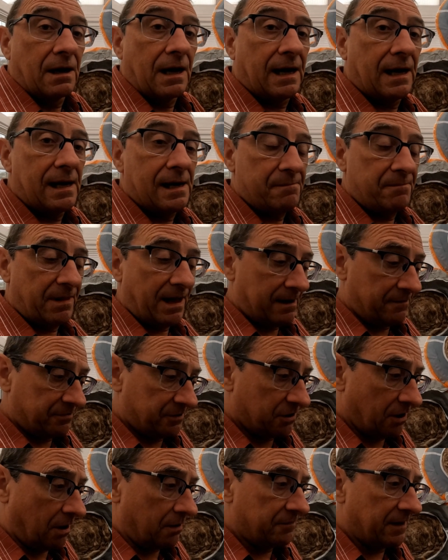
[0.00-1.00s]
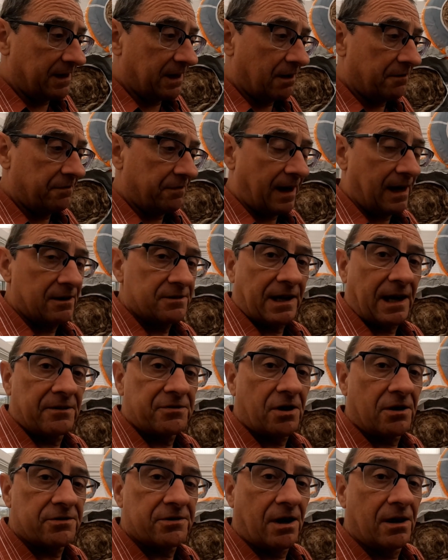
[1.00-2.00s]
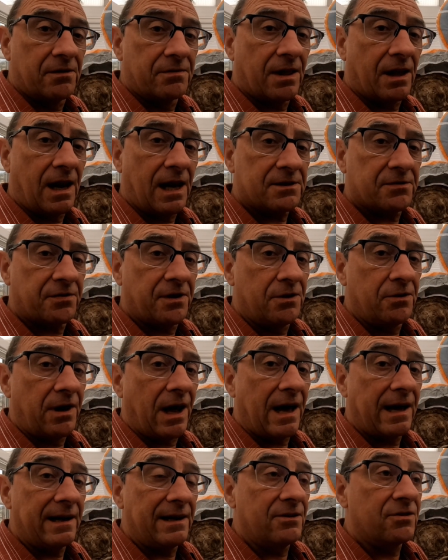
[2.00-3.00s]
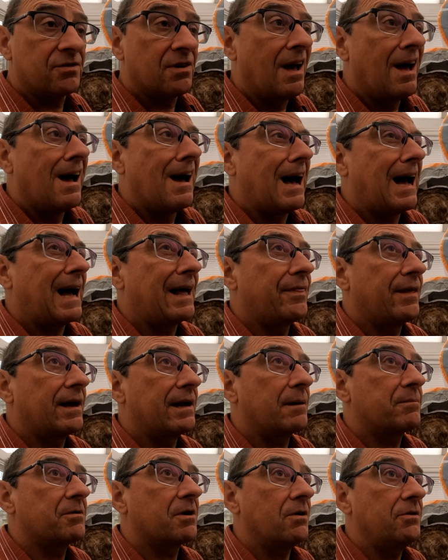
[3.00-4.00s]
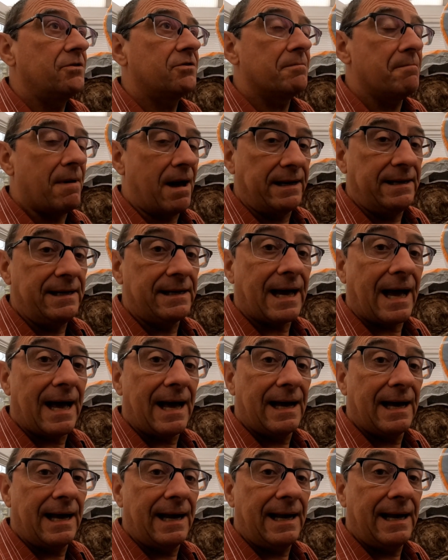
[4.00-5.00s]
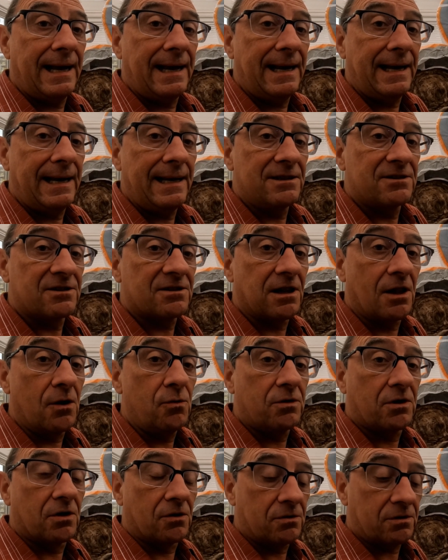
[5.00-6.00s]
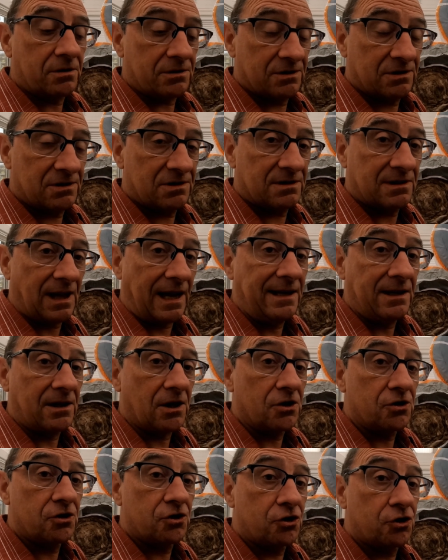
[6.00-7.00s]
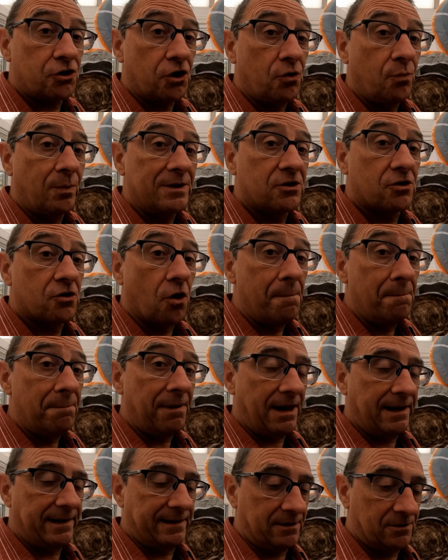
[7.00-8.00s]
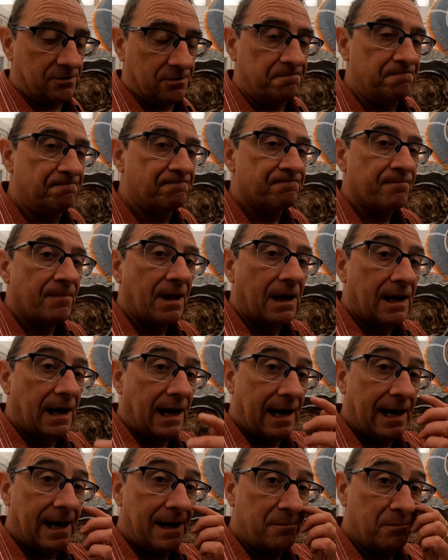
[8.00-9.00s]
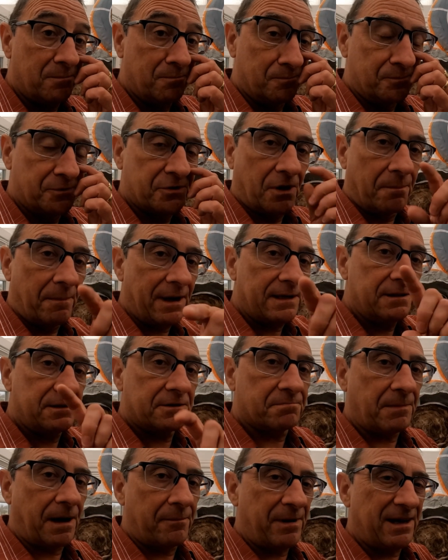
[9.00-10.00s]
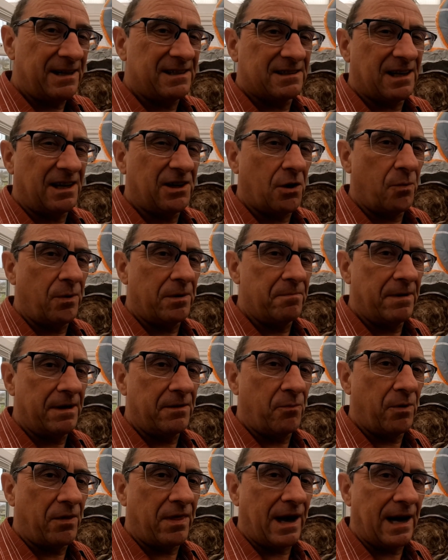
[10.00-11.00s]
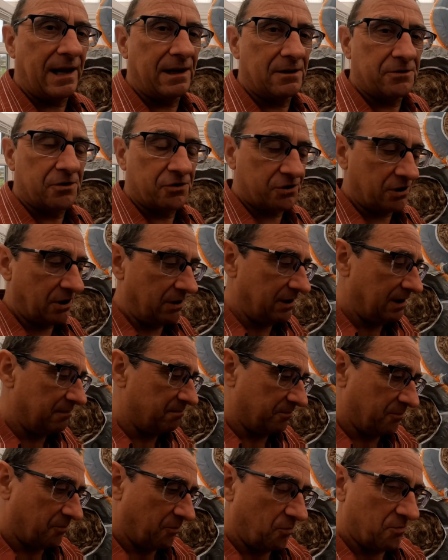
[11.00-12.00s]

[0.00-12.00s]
um, that I've shot, video files that I've shot over the last few days. And then I'm going to make a slow cooked steak stew with dumplings. Um, so I might I might take you with me with that, and I'll just show you